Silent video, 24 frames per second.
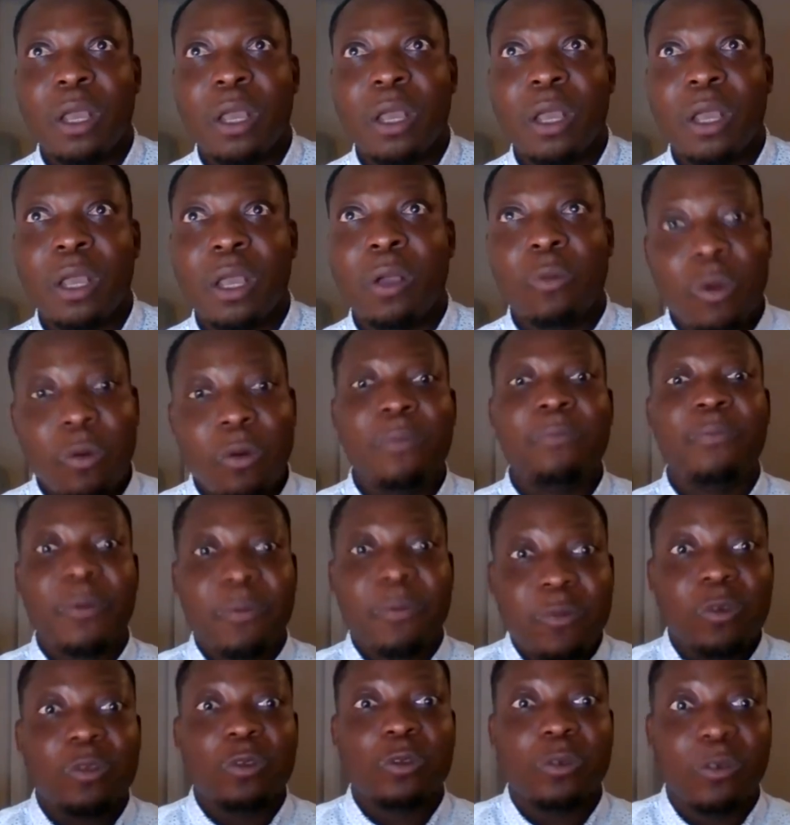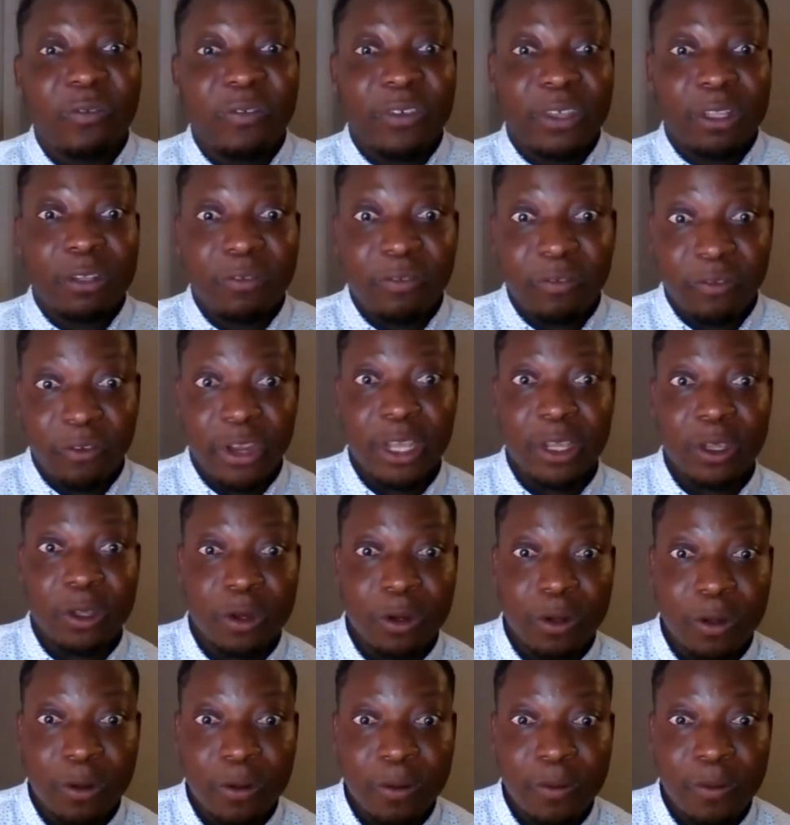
want people to feel free, you know.